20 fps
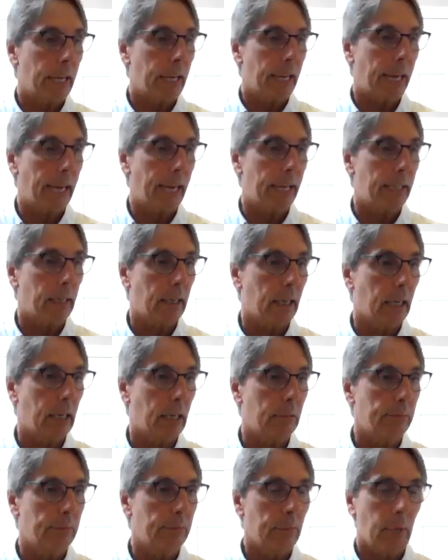
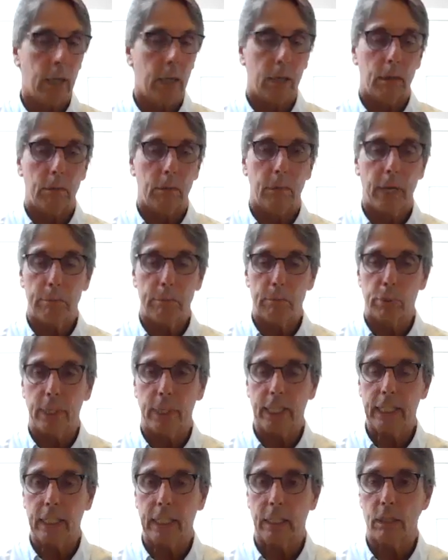And
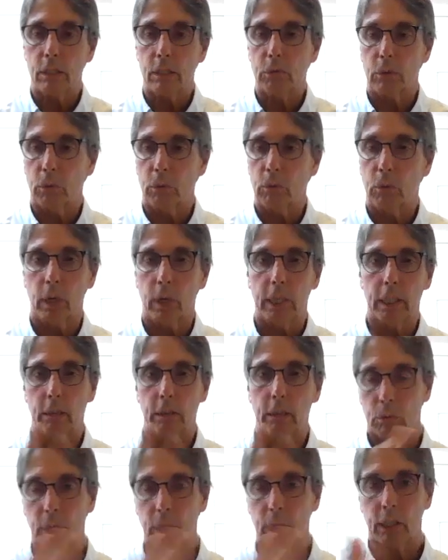breathing is the
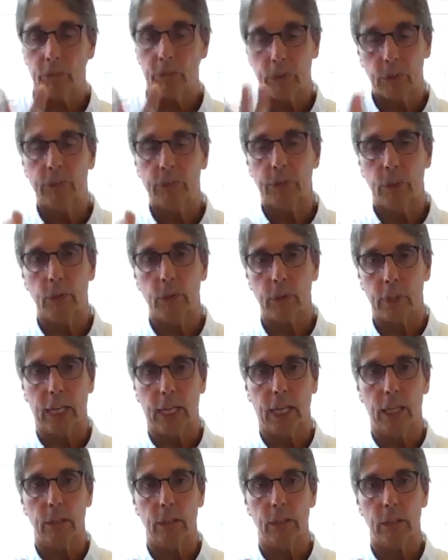one of the few
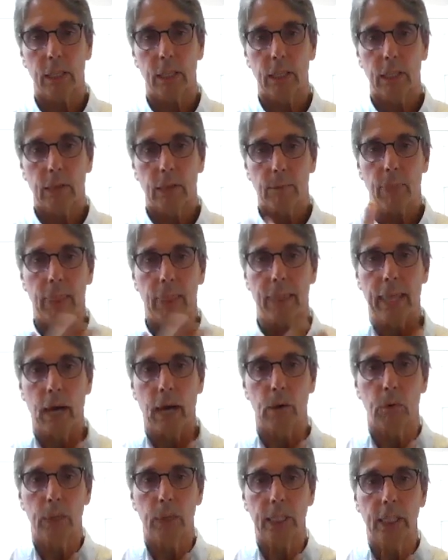things
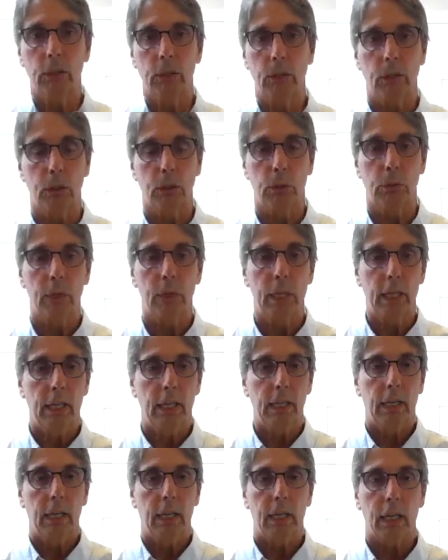that we do.
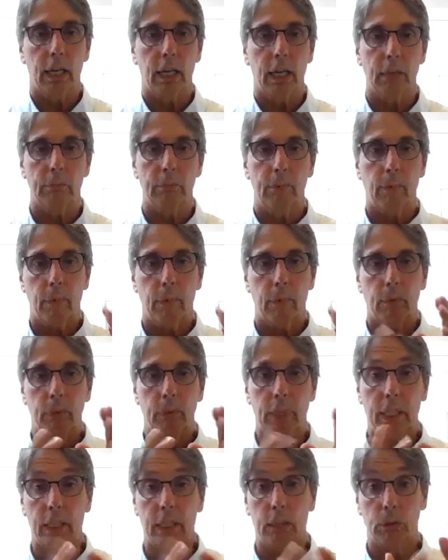
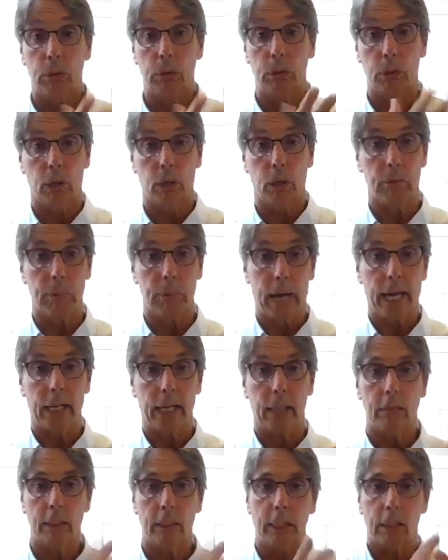We either do it
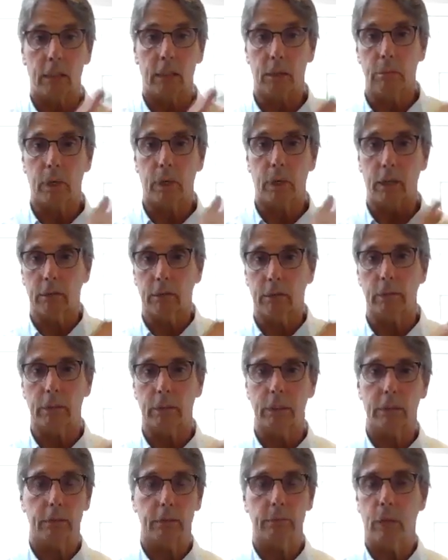automatically,
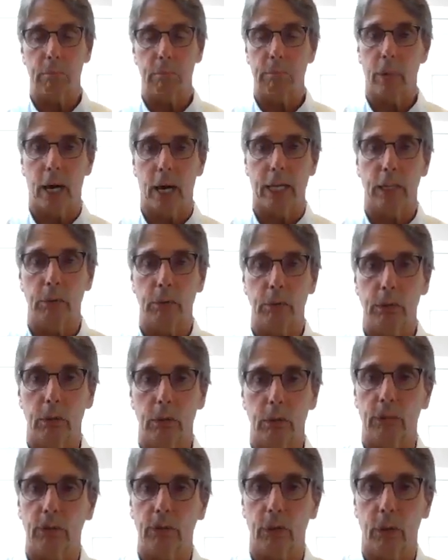or our body will
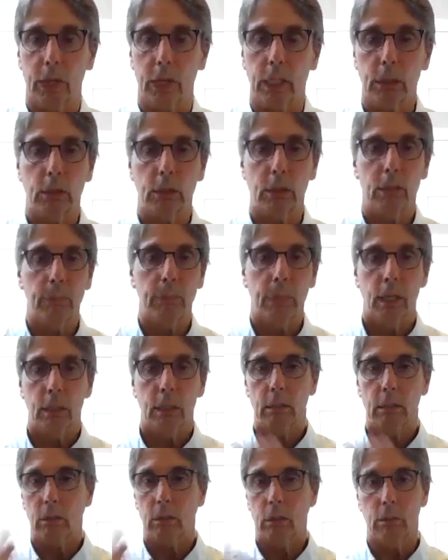do it for us,
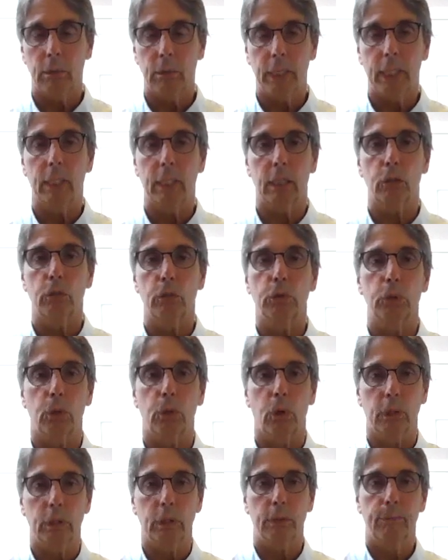or we can
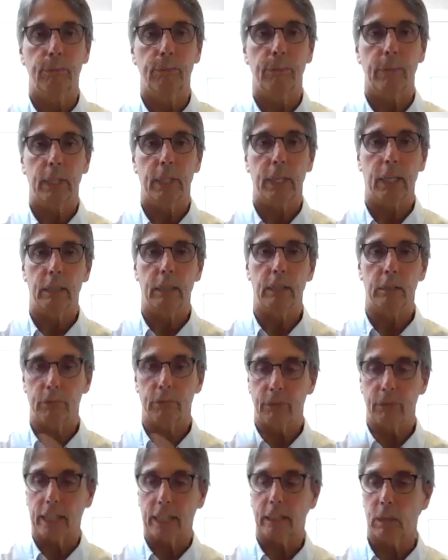control it. And the
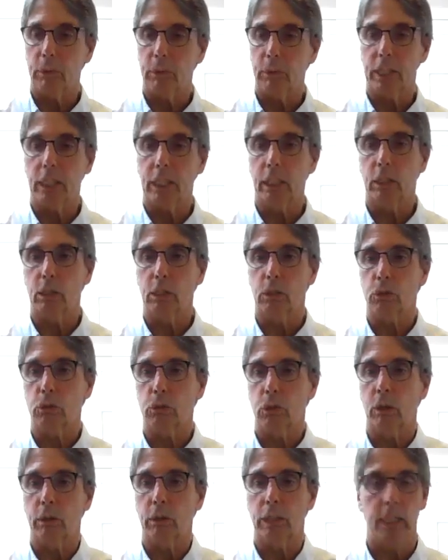fact that we can
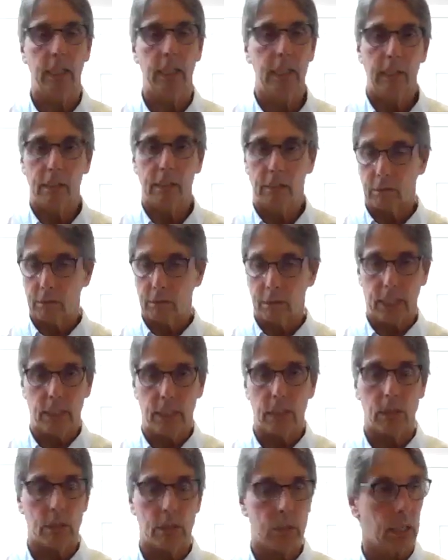control it
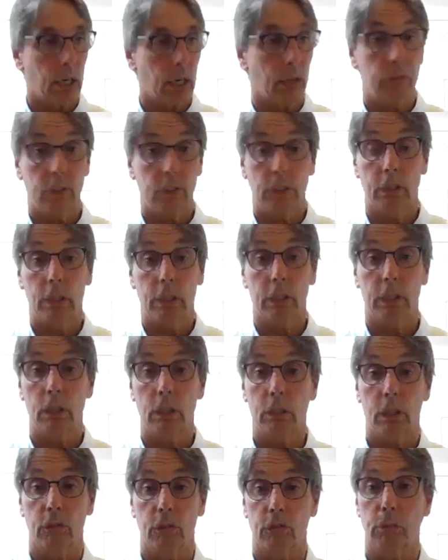lends itself into
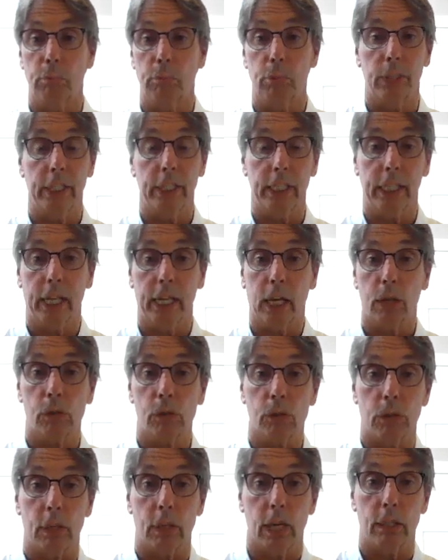these different breathing
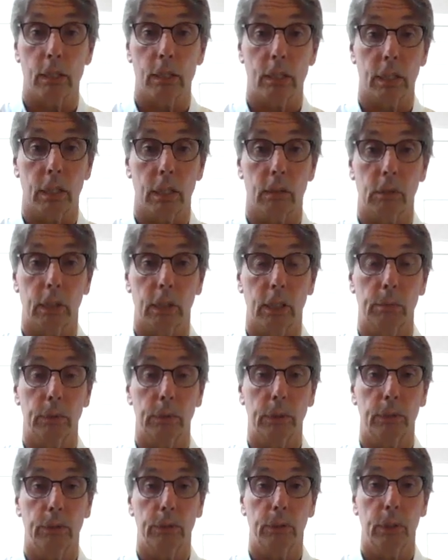exercises that
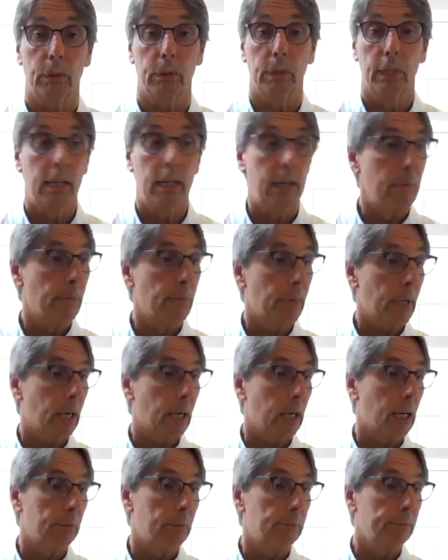we're able to
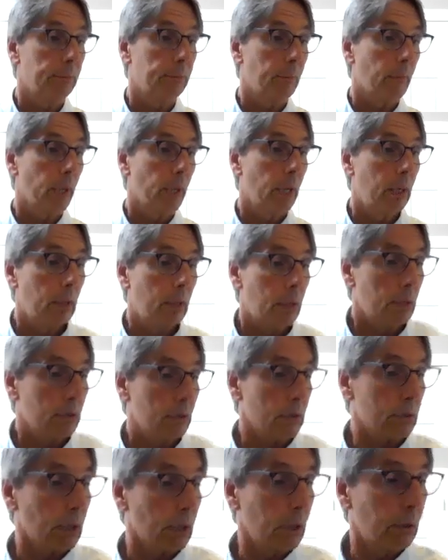do.
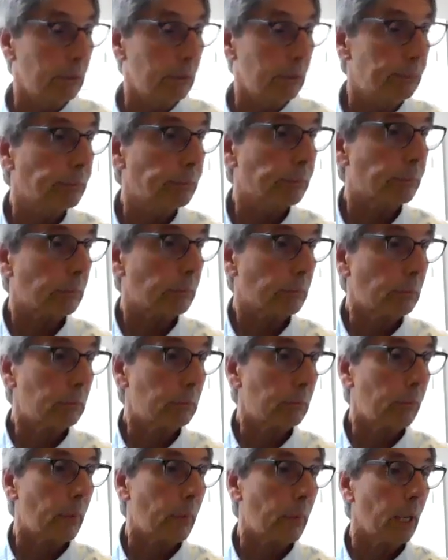So
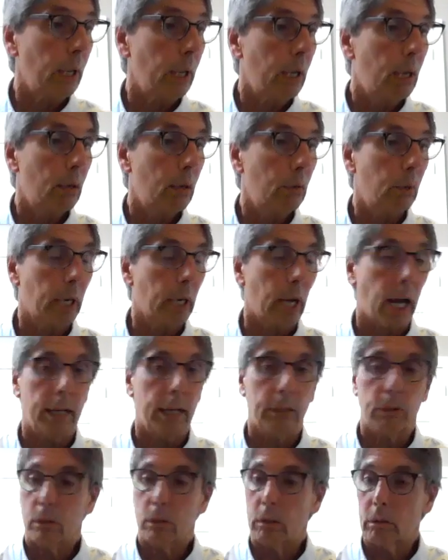what
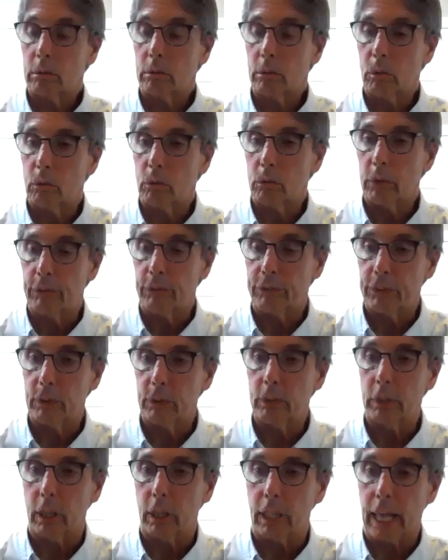I
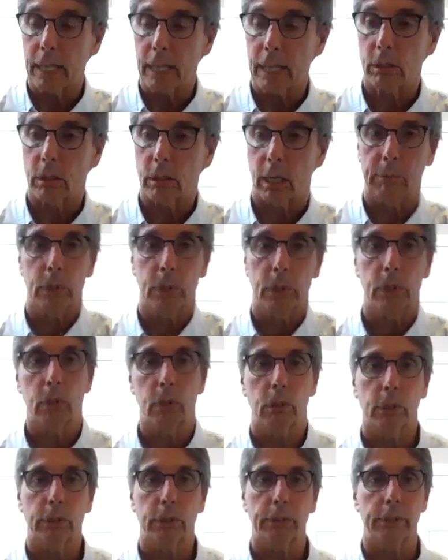reviewed the last time was
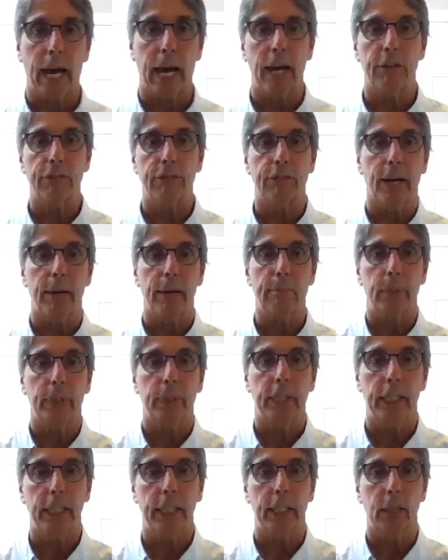called diaphragm
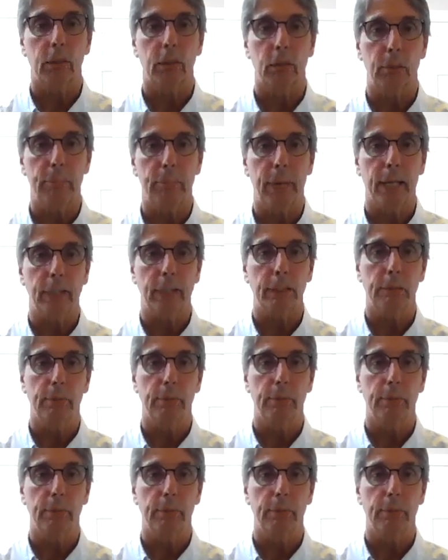breathing, or belly